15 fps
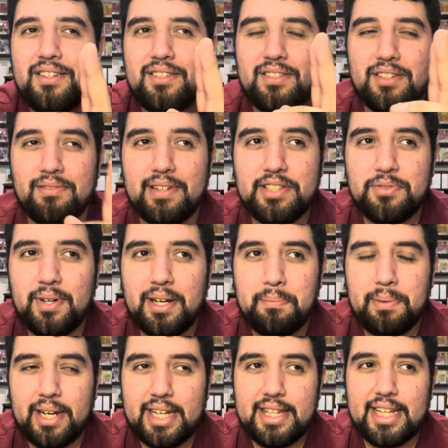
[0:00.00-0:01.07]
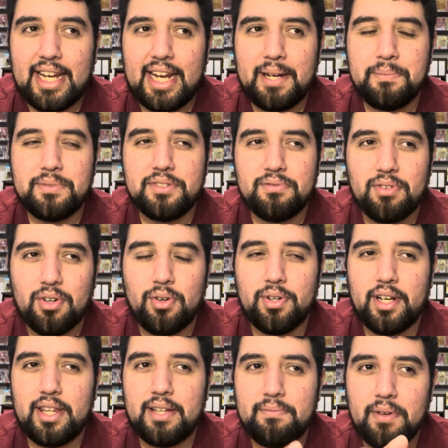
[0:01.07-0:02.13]
The reason why I played the games,
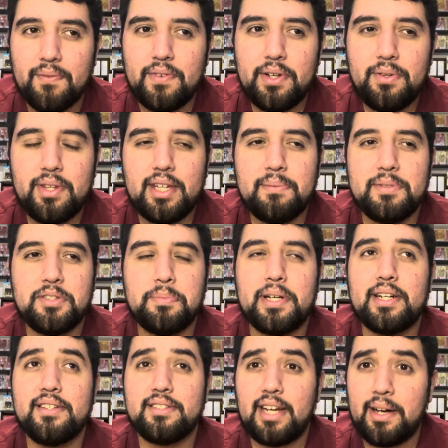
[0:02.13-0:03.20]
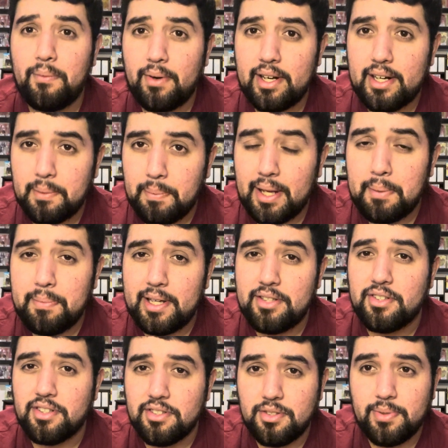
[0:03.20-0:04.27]
recorded them, reviewed them is because I wanted to play
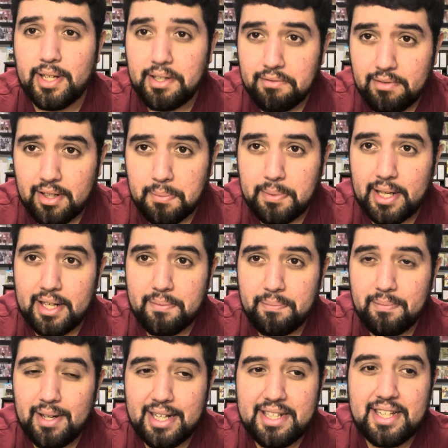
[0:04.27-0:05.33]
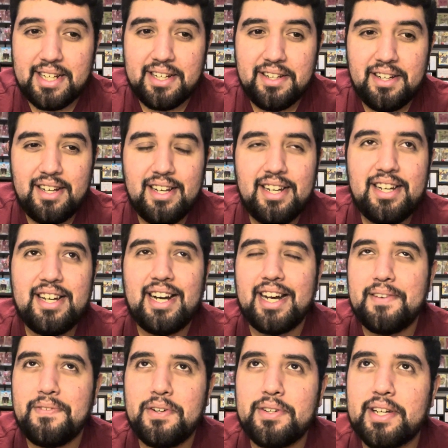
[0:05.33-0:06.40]
Banjo-Kazooie really bad. I did. I'd
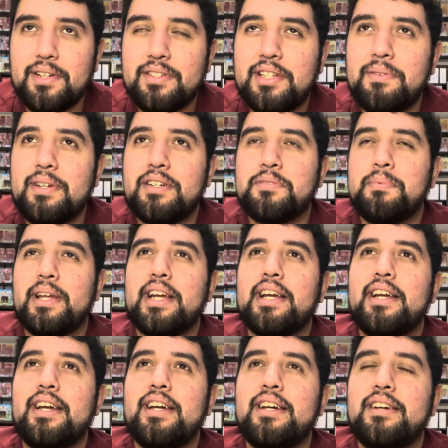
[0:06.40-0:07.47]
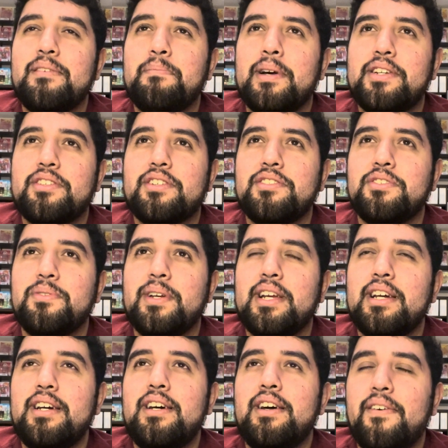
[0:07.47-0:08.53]
feel guilty when I was playing Banjo-Kazooie.
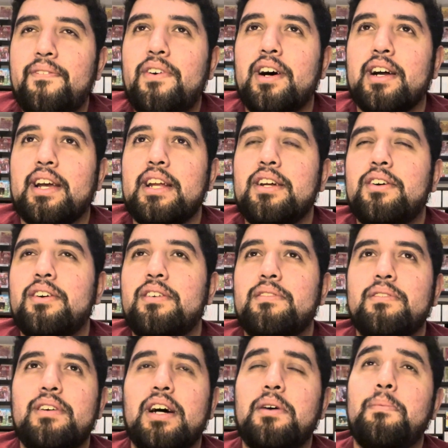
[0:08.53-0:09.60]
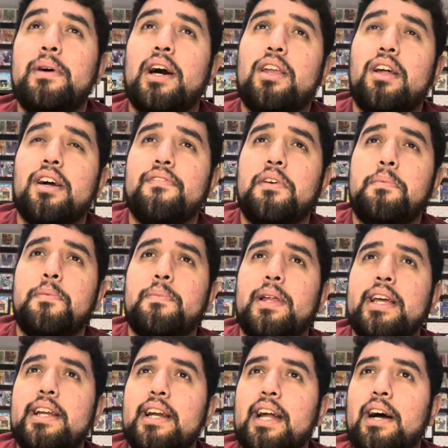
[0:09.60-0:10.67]
Fuck, how long have I been
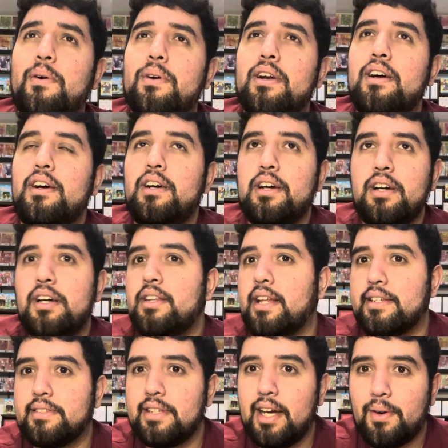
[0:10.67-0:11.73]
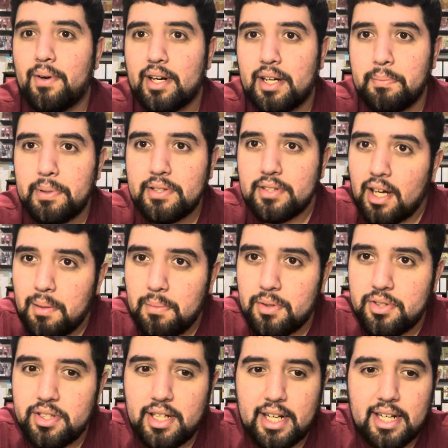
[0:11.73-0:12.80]
playing? An hour? That's an hour I could be stop
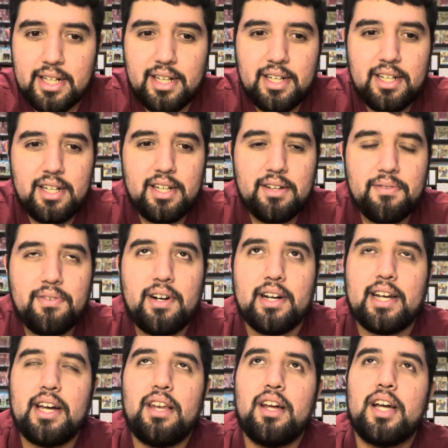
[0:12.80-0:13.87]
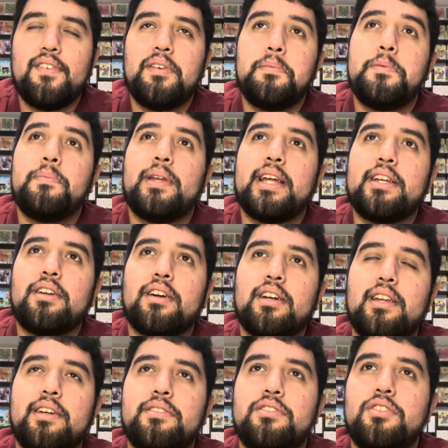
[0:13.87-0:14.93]
motioning. Fuck, how long have I been playing Dark
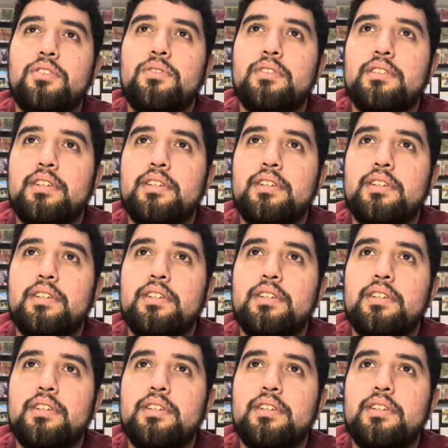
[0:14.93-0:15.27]
Cloud 2?